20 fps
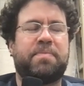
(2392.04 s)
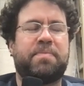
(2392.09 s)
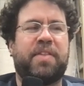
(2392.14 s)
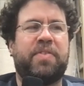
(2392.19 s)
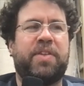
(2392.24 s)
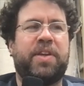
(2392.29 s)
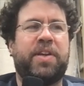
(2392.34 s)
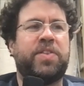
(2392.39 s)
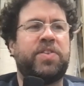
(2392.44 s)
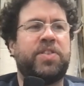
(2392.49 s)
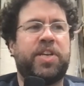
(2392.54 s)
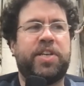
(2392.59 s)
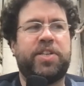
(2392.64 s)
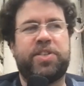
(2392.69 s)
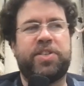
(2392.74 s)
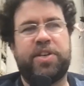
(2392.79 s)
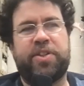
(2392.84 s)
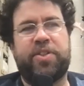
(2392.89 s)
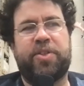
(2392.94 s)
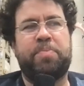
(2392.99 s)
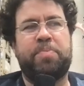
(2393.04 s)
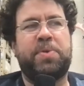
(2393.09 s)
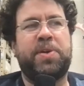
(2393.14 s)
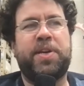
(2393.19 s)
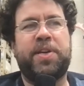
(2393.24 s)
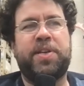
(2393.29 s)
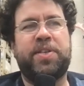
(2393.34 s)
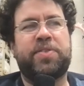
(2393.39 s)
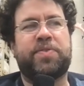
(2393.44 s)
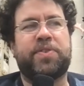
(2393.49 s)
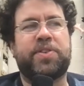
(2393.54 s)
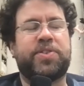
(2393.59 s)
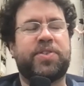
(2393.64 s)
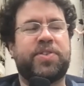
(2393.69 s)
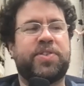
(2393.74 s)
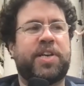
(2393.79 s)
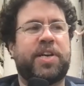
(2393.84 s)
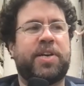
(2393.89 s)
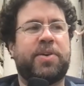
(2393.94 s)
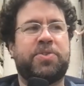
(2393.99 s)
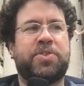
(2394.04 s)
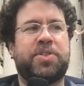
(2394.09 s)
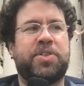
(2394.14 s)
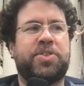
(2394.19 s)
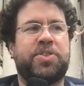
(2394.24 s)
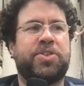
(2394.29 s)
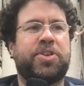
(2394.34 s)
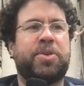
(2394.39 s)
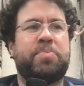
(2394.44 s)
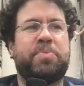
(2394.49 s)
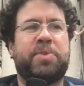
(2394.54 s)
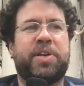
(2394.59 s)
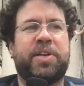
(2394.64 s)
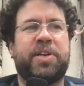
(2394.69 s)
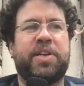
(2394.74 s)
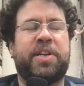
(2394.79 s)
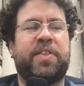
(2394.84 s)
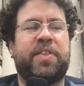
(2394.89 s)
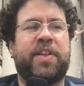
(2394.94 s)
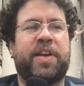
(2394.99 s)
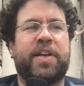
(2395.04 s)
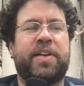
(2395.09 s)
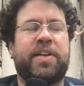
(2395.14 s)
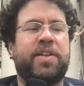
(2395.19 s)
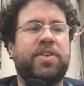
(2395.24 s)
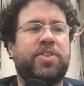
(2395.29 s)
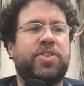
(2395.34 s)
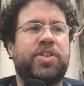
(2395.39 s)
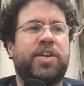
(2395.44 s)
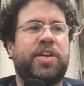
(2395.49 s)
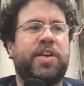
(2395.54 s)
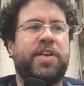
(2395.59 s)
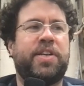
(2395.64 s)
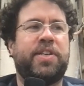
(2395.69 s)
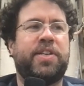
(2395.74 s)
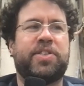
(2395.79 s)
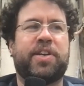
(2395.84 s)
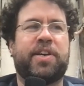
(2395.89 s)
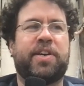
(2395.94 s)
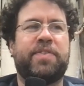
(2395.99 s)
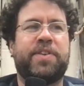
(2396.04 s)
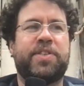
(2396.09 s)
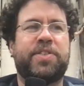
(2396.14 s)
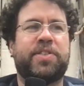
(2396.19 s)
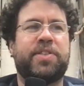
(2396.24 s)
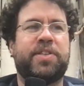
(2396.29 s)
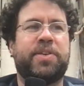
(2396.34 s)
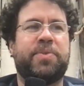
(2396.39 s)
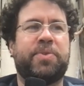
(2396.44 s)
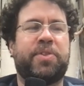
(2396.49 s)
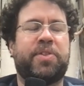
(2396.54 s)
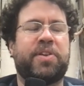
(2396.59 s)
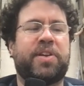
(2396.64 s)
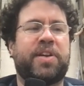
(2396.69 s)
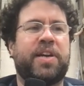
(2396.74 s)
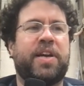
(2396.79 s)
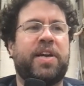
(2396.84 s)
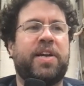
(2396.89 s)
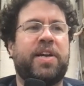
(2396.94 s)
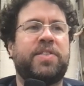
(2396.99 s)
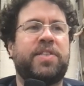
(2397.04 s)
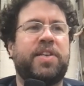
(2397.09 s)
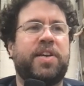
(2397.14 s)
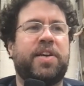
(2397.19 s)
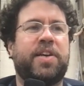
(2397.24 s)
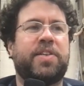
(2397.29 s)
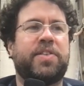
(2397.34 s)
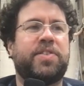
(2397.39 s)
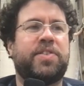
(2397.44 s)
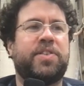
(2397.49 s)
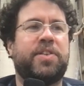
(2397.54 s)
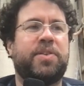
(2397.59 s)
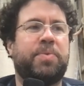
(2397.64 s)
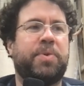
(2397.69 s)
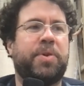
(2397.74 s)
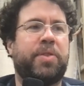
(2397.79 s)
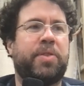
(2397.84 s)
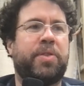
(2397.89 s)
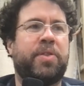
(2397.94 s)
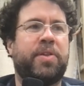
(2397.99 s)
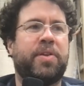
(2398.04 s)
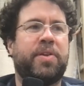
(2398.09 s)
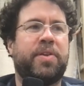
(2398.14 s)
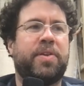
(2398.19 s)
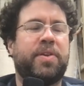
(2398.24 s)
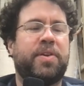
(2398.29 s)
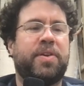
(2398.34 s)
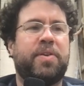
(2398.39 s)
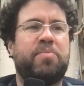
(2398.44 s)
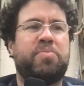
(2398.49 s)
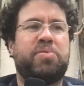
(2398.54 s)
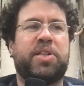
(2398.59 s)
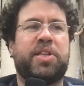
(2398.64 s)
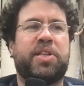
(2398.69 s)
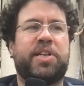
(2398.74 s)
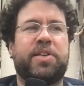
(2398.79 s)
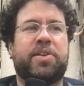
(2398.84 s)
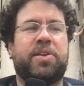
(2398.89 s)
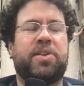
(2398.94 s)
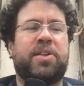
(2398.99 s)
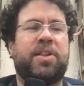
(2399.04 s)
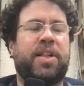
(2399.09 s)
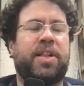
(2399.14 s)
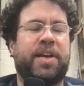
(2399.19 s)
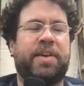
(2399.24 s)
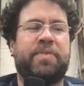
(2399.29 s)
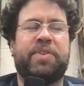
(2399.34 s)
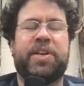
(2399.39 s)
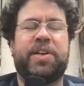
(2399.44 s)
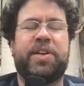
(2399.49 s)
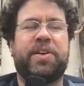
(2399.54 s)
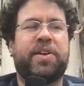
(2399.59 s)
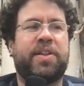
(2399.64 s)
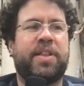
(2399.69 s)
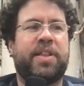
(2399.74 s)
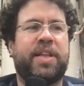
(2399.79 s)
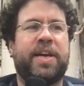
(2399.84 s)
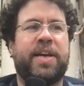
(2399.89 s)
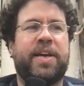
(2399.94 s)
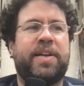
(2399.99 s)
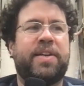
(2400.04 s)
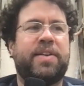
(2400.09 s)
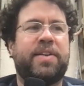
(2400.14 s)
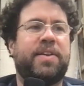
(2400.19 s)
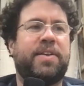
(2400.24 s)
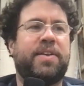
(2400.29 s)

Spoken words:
the intention of the piece versus how it's interpreted, and that can change obviously with the context and with political climate and all that.